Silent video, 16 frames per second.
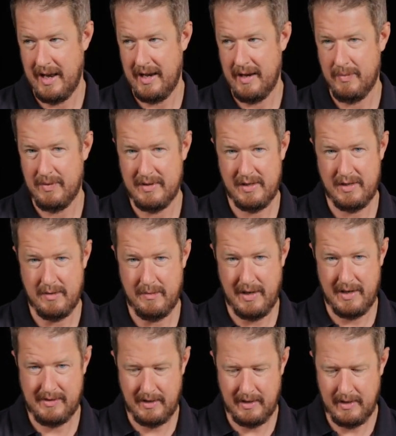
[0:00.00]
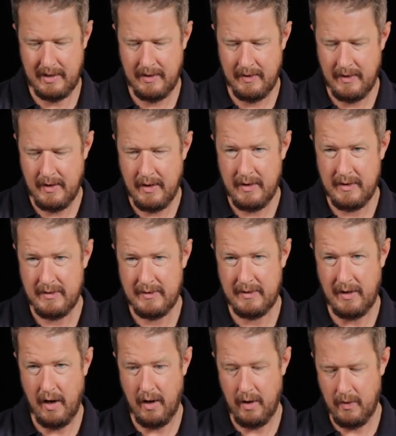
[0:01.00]
position basically.
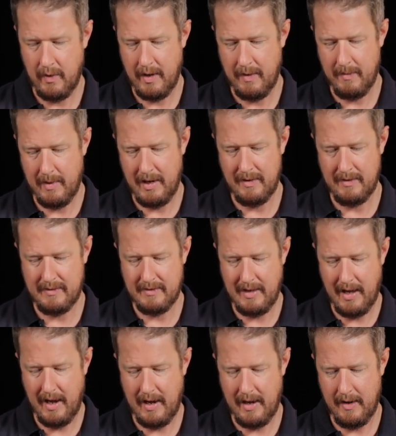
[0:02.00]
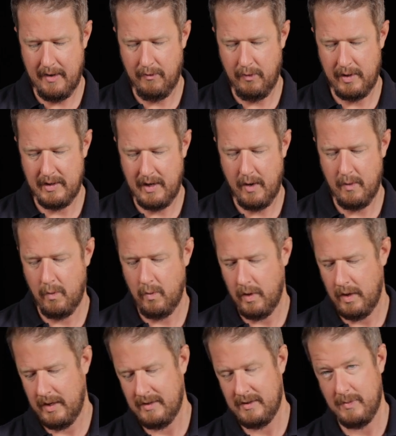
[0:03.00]
So it means that if we don't
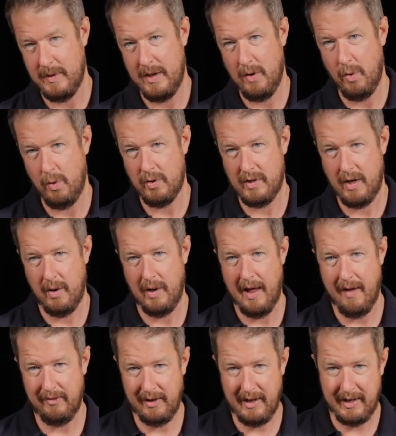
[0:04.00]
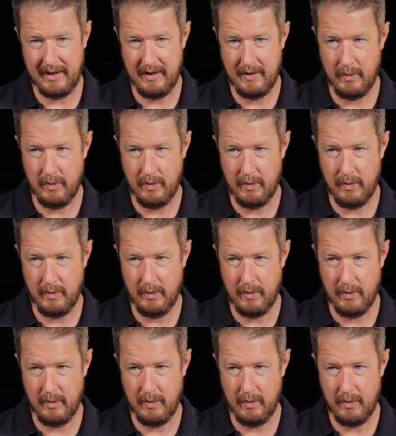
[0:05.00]
want it to be auto leveling,